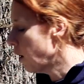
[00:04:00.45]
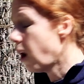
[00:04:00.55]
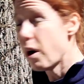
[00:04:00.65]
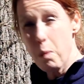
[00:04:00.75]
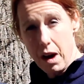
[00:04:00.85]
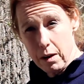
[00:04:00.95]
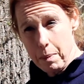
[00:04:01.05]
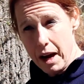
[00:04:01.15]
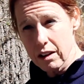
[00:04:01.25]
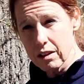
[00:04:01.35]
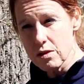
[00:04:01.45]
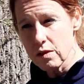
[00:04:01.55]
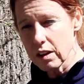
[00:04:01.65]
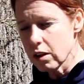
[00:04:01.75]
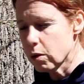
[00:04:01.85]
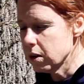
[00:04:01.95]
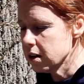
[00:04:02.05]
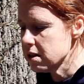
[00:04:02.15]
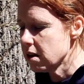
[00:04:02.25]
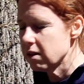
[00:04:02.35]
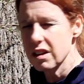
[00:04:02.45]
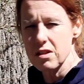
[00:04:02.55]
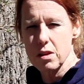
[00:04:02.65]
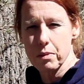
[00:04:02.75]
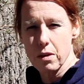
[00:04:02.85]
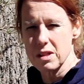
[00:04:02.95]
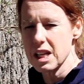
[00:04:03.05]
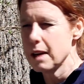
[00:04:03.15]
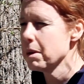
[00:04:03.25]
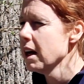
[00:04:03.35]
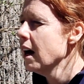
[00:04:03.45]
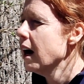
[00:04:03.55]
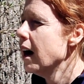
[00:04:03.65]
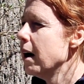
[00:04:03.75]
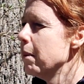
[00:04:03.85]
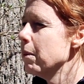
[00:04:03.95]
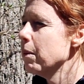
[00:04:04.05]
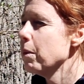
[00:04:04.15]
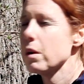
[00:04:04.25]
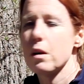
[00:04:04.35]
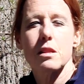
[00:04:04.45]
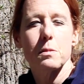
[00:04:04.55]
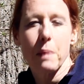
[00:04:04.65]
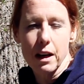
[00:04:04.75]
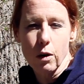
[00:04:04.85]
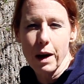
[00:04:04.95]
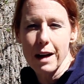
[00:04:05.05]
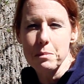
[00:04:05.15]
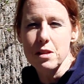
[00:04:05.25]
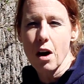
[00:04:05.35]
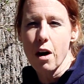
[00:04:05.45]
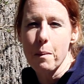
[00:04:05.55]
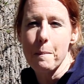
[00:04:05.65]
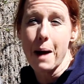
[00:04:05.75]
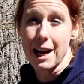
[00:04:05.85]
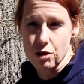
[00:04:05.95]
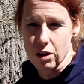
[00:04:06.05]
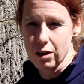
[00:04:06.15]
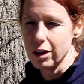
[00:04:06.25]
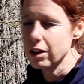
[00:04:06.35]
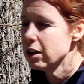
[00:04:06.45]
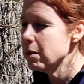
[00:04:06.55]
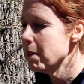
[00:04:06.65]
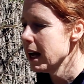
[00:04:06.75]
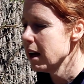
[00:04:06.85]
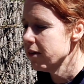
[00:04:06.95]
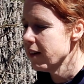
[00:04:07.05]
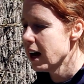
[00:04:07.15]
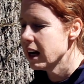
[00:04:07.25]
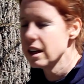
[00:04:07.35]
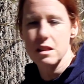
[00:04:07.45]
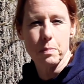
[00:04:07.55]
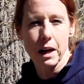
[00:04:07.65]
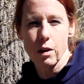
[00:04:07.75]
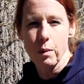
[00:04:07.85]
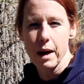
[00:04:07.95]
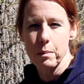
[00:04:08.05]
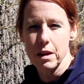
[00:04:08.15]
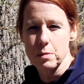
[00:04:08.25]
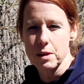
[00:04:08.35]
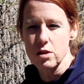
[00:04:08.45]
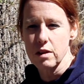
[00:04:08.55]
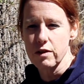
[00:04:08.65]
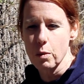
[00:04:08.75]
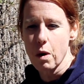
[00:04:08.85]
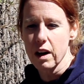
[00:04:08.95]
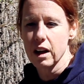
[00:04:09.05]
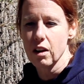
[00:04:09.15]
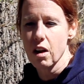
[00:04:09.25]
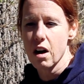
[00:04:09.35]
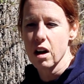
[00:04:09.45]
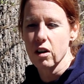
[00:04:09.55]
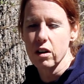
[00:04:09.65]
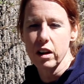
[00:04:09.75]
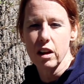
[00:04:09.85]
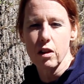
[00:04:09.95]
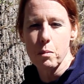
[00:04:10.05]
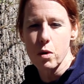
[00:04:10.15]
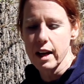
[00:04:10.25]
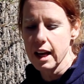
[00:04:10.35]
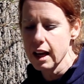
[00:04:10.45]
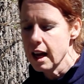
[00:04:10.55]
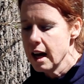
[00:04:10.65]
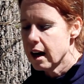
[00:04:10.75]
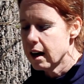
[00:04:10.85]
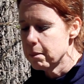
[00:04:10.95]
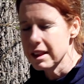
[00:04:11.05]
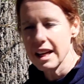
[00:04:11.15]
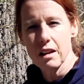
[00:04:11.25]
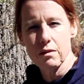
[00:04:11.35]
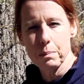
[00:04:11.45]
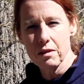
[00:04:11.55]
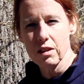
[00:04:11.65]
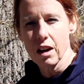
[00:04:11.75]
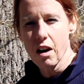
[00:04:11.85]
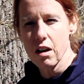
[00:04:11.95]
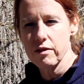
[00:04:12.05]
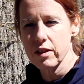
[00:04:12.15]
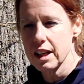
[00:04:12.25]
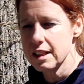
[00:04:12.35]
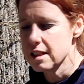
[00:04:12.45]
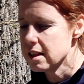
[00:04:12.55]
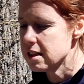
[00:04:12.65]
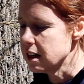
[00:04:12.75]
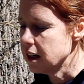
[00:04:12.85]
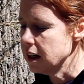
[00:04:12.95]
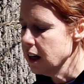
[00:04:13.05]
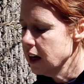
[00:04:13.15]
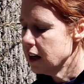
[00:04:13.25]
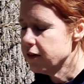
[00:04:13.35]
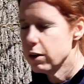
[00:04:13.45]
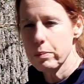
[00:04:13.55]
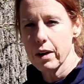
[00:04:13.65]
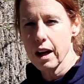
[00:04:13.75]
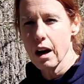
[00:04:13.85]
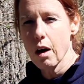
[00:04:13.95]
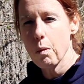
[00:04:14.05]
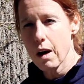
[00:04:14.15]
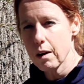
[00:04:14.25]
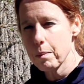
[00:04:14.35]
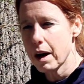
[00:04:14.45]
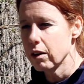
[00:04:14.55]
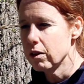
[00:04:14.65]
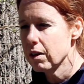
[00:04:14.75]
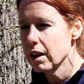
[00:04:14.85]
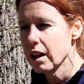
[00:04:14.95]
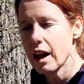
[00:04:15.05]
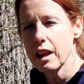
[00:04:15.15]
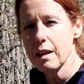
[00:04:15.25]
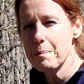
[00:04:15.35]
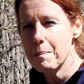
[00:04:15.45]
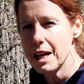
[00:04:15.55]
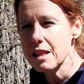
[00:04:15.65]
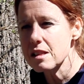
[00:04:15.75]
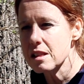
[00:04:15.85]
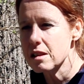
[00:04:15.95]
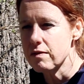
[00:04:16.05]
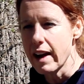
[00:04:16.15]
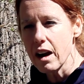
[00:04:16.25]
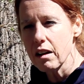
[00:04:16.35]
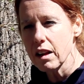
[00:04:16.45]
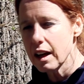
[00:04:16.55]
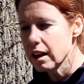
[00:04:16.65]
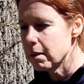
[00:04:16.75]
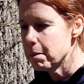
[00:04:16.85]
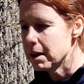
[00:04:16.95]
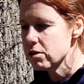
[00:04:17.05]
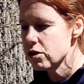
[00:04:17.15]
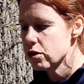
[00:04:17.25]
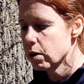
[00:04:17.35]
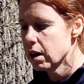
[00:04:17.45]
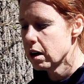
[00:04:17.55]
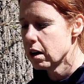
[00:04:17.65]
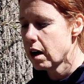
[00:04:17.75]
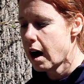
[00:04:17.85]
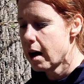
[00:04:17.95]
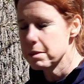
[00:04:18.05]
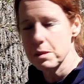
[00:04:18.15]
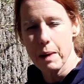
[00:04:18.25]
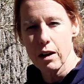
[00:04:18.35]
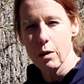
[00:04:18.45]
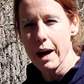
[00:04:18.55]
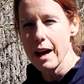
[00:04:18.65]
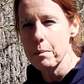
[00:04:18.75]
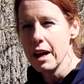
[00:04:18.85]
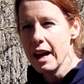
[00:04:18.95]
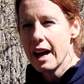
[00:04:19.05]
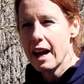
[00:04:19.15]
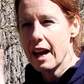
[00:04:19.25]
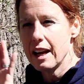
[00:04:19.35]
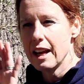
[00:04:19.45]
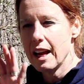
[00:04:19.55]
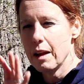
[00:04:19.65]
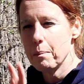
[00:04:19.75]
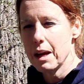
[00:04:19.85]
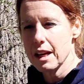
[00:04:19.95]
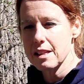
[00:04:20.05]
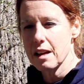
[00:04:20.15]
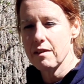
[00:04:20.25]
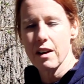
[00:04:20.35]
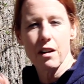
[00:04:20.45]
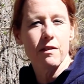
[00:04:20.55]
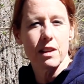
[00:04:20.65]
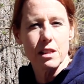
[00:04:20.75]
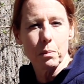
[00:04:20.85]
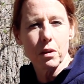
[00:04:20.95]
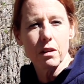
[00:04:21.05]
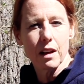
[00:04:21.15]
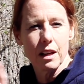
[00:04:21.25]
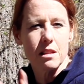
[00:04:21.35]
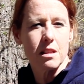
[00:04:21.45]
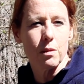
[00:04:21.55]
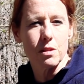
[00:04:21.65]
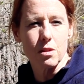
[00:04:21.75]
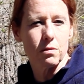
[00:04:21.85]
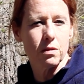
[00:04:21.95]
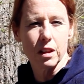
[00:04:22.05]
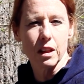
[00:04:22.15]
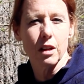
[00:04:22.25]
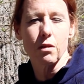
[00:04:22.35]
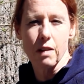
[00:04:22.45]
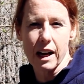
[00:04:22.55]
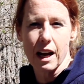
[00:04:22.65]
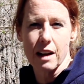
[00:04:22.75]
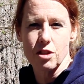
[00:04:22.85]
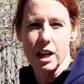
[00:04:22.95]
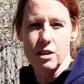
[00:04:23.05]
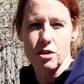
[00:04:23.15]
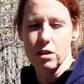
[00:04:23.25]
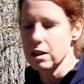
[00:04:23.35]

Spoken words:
A water bottle is really cool. So here's a pro tip. Spider webs are magical. You might find a spider web, especially if you're walking along early in the morning, but they can be really hard for kids to see. If you bring a water bottle, you can very lightly mist your spider web, and it makes it very visible, and so it's a really great educational